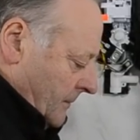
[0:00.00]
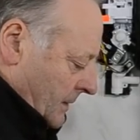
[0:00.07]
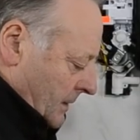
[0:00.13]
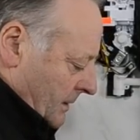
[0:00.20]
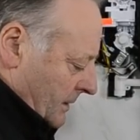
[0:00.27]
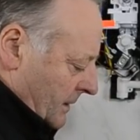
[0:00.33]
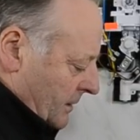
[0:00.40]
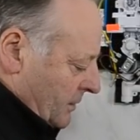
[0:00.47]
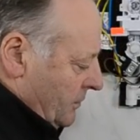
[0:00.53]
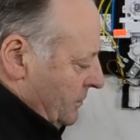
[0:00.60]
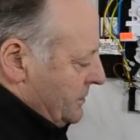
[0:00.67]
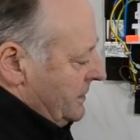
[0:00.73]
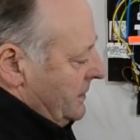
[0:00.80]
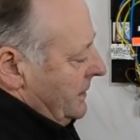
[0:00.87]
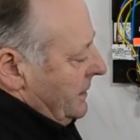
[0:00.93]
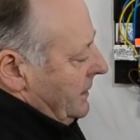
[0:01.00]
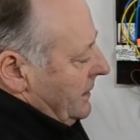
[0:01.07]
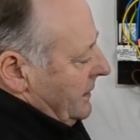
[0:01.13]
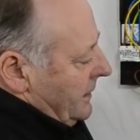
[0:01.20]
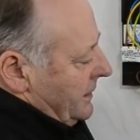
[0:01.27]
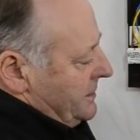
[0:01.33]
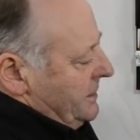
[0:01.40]
they use
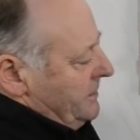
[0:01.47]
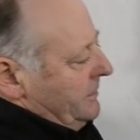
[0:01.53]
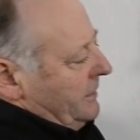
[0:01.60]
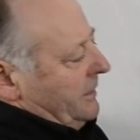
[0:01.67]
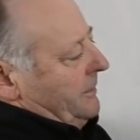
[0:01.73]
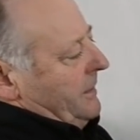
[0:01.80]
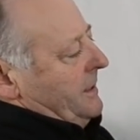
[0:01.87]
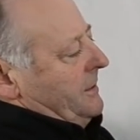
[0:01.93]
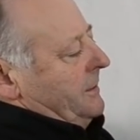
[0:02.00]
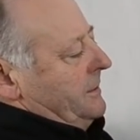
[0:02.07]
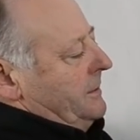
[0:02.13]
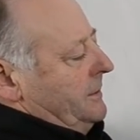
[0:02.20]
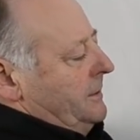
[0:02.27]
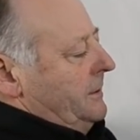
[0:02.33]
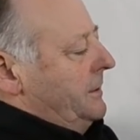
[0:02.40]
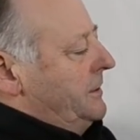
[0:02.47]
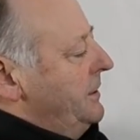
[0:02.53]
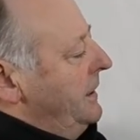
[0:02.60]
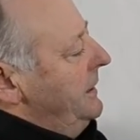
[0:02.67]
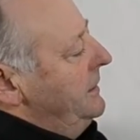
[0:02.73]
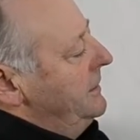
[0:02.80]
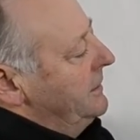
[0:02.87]
a similar method to the
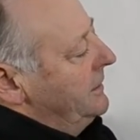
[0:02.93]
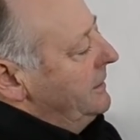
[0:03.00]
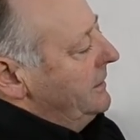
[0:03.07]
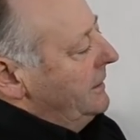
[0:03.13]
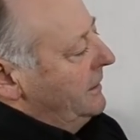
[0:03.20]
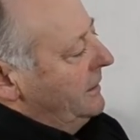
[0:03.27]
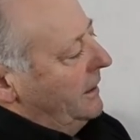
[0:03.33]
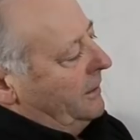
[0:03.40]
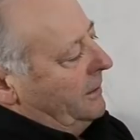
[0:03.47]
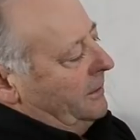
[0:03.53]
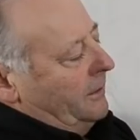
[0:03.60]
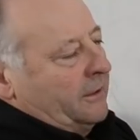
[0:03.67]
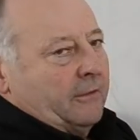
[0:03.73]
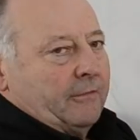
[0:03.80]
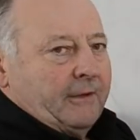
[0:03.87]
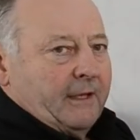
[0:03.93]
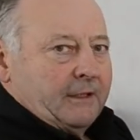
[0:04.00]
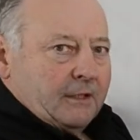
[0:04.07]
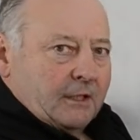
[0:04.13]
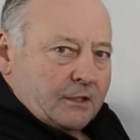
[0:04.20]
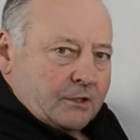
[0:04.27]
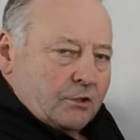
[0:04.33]
Triton, other than the fact that
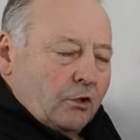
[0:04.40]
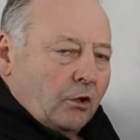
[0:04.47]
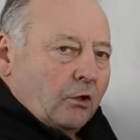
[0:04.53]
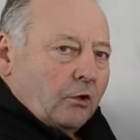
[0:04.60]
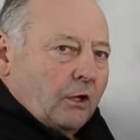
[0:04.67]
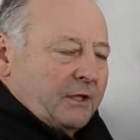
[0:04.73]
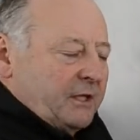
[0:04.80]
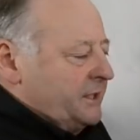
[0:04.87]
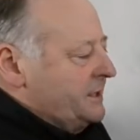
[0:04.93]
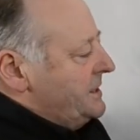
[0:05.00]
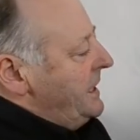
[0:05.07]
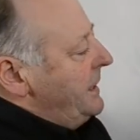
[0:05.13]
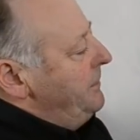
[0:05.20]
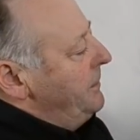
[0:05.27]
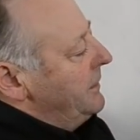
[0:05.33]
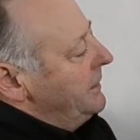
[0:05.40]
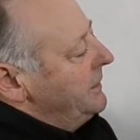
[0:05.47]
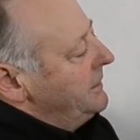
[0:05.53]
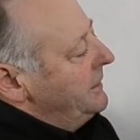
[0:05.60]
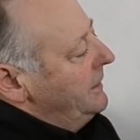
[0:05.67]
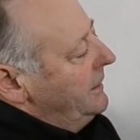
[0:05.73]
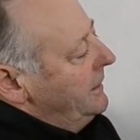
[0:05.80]
it's not got a separate
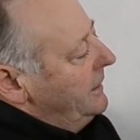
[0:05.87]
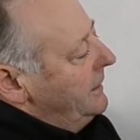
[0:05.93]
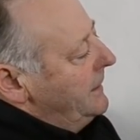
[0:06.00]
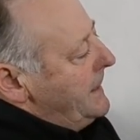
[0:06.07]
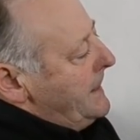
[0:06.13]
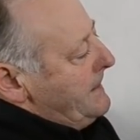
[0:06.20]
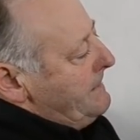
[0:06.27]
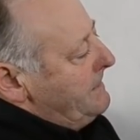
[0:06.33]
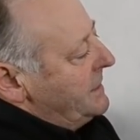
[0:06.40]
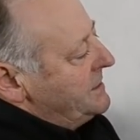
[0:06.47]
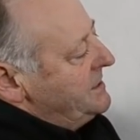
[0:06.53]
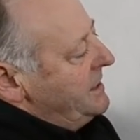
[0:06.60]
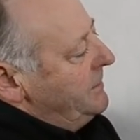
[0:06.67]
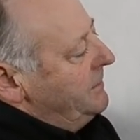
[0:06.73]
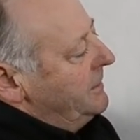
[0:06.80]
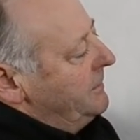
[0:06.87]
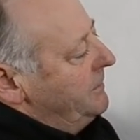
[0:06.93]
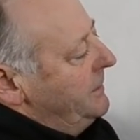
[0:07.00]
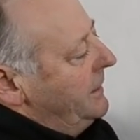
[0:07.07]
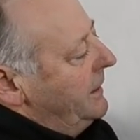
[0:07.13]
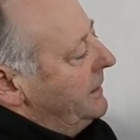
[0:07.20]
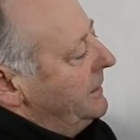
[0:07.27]

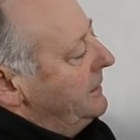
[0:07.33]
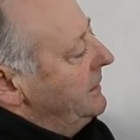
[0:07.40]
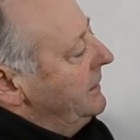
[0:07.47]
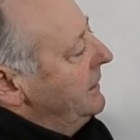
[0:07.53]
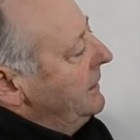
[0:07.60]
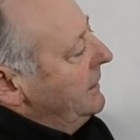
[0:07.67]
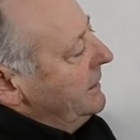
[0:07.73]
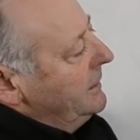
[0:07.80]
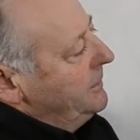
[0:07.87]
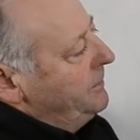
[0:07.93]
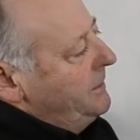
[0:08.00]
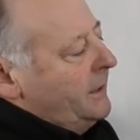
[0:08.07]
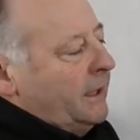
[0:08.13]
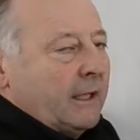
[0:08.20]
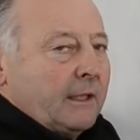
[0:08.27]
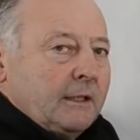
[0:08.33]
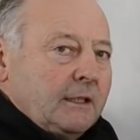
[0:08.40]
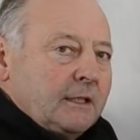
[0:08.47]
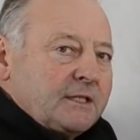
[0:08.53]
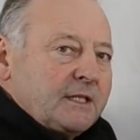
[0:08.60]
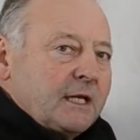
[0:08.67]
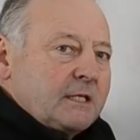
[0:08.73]
PRD. The PRD
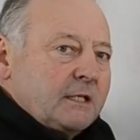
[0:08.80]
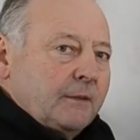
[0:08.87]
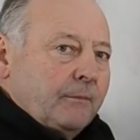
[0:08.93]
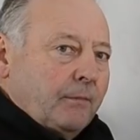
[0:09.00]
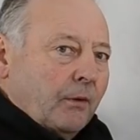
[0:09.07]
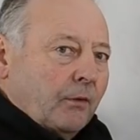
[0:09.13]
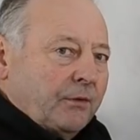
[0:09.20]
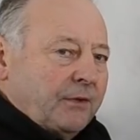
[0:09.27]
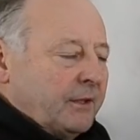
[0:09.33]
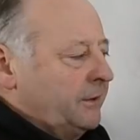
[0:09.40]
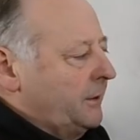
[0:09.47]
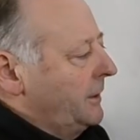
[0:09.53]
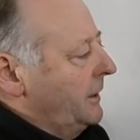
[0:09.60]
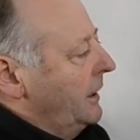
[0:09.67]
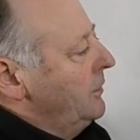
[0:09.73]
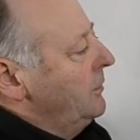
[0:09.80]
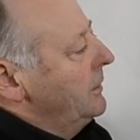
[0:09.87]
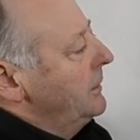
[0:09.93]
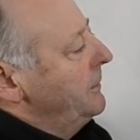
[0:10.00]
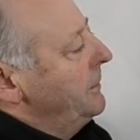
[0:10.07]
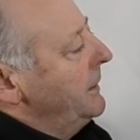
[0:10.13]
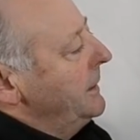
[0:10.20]
is actually built into the
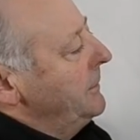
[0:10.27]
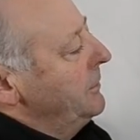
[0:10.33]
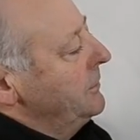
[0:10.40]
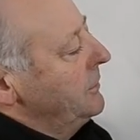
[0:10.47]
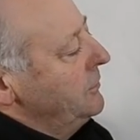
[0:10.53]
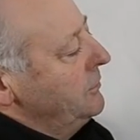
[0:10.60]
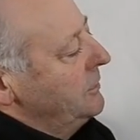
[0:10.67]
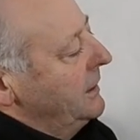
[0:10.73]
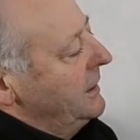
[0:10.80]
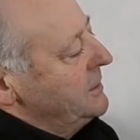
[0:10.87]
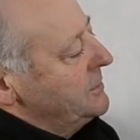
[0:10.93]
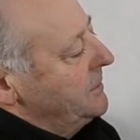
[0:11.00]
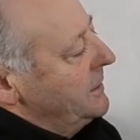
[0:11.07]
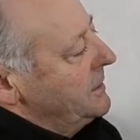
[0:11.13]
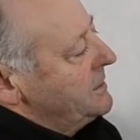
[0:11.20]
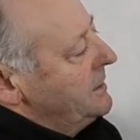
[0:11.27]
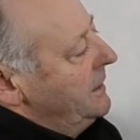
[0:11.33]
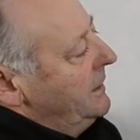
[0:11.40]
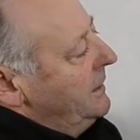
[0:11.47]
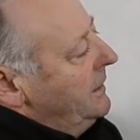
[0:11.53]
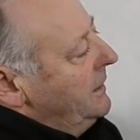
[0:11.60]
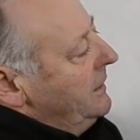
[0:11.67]
outlet pipe on the new Gainsboroughs.
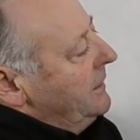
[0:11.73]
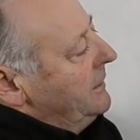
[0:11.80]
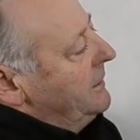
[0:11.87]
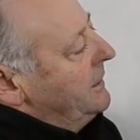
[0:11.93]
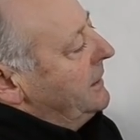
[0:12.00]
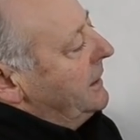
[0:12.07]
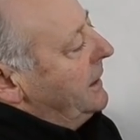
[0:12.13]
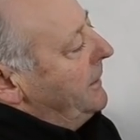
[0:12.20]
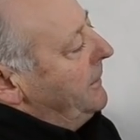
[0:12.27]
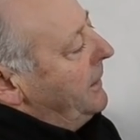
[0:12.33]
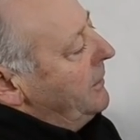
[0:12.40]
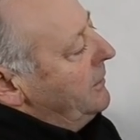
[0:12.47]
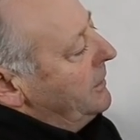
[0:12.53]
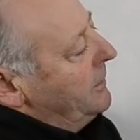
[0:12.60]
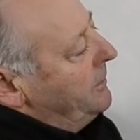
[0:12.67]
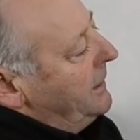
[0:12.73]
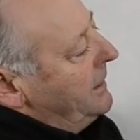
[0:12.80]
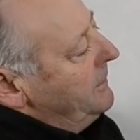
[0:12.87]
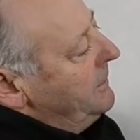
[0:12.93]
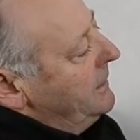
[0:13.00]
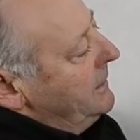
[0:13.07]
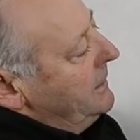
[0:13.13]
The outlet
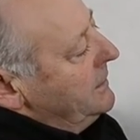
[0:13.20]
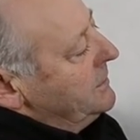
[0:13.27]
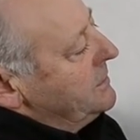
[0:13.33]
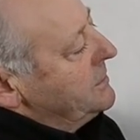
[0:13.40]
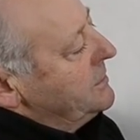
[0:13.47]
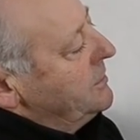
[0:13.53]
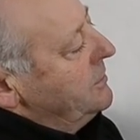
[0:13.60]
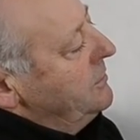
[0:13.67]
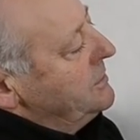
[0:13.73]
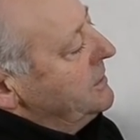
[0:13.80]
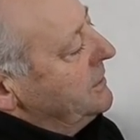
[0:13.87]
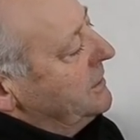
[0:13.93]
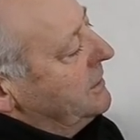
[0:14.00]
pipe just screws into the